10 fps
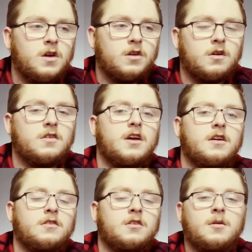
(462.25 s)
So I'd say it's
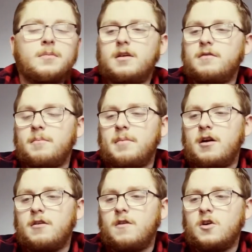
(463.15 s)
a little bit of a
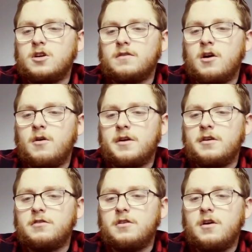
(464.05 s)
better version of Cody's.